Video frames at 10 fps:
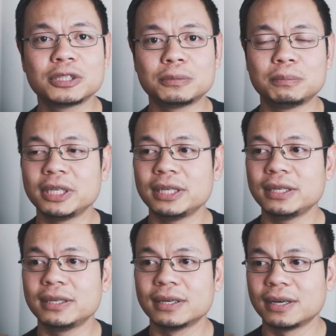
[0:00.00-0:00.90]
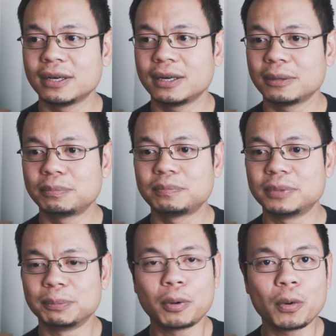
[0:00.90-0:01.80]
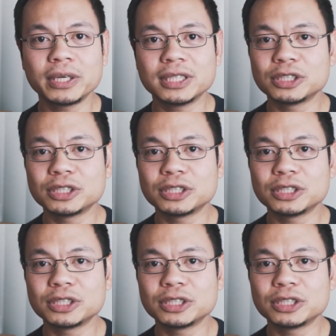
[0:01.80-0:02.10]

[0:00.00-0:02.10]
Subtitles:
Could be a point